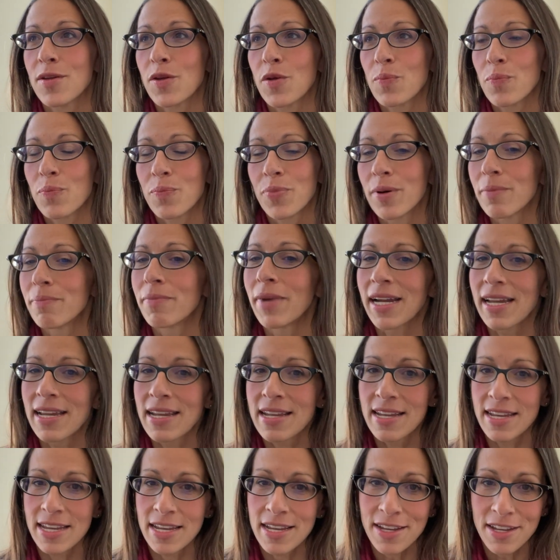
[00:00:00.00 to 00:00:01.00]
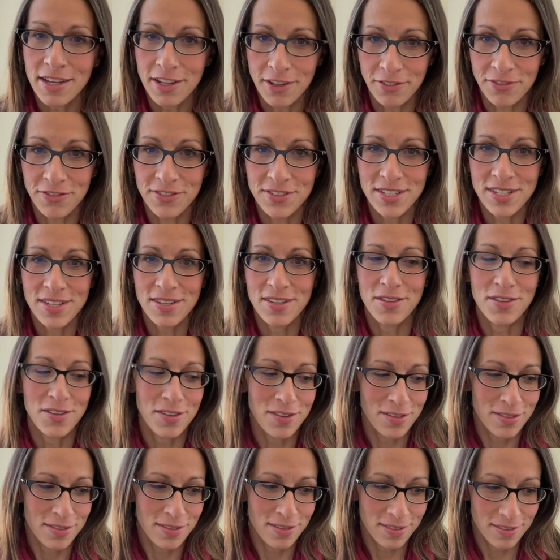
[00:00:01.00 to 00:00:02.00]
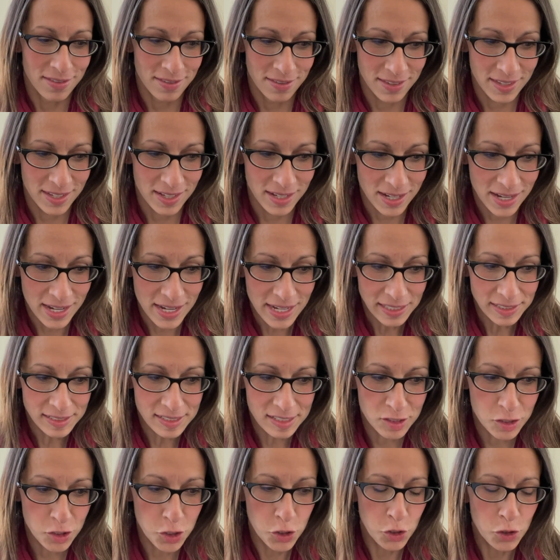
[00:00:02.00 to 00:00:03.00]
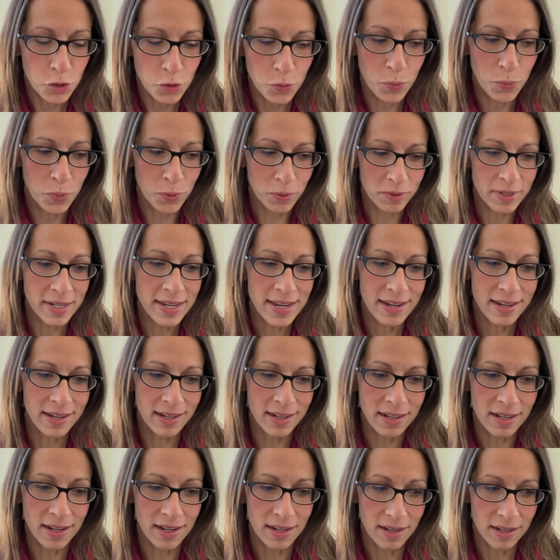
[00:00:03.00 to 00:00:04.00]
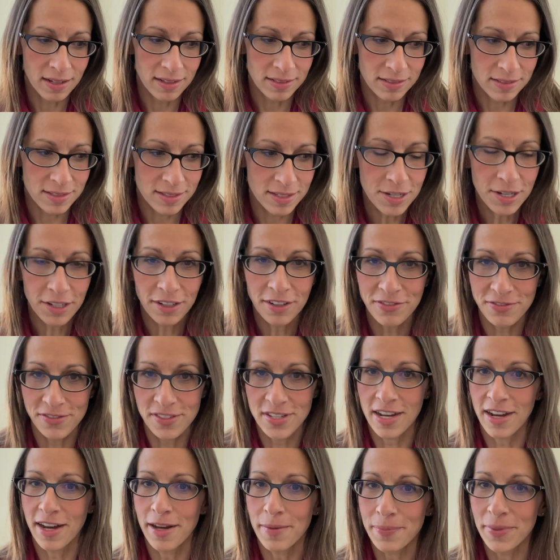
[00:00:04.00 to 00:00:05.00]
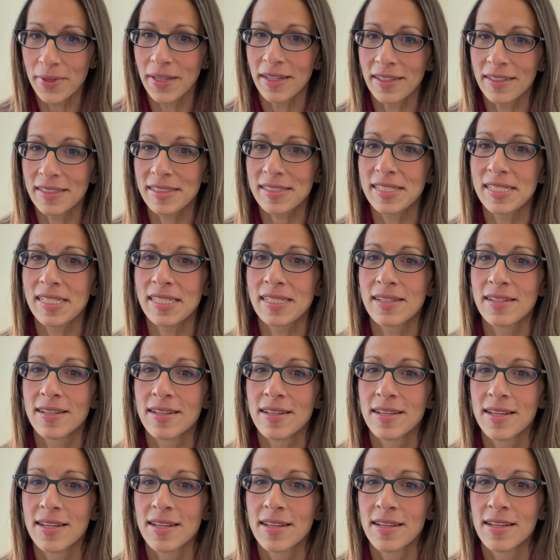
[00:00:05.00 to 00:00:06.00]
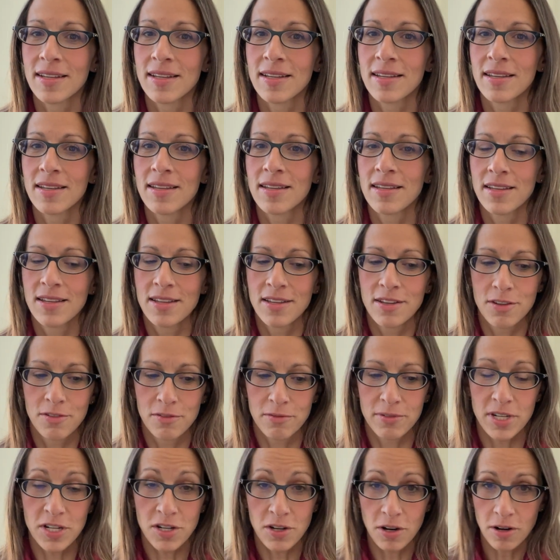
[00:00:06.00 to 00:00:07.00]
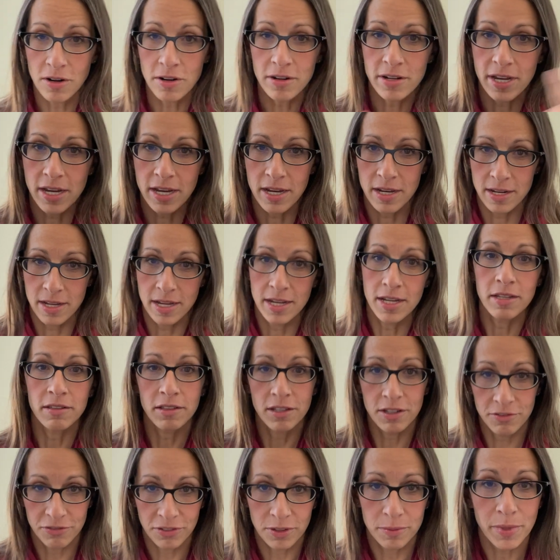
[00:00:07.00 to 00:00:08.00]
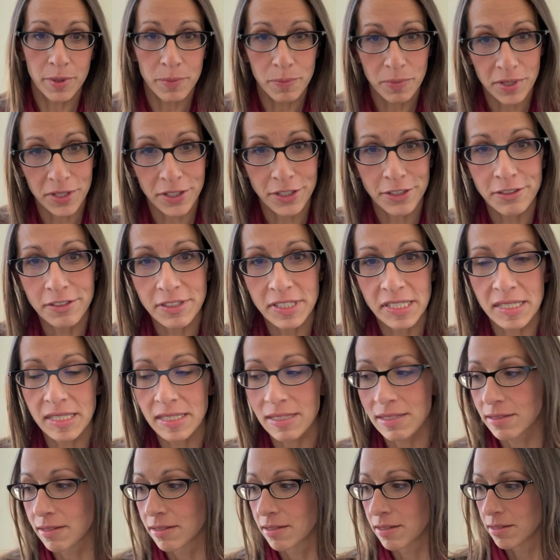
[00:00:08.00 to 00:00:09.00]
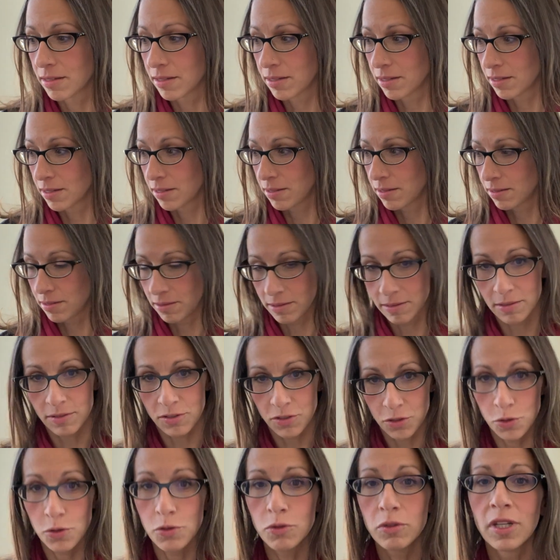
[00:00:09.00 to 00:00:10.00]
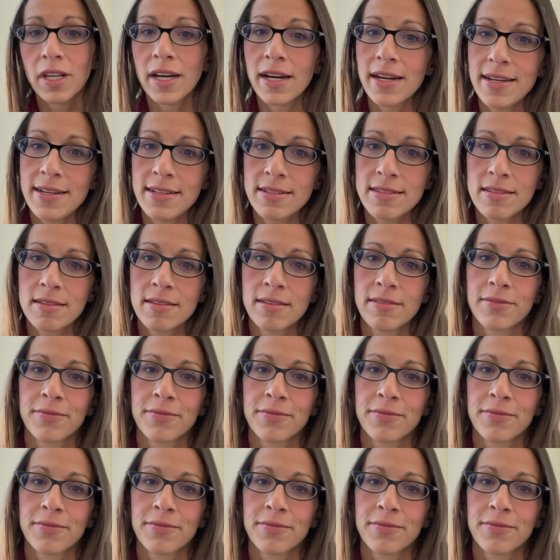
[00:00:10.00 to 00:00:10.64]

But my gift is to bring tough topics regarding healing from abuse to light.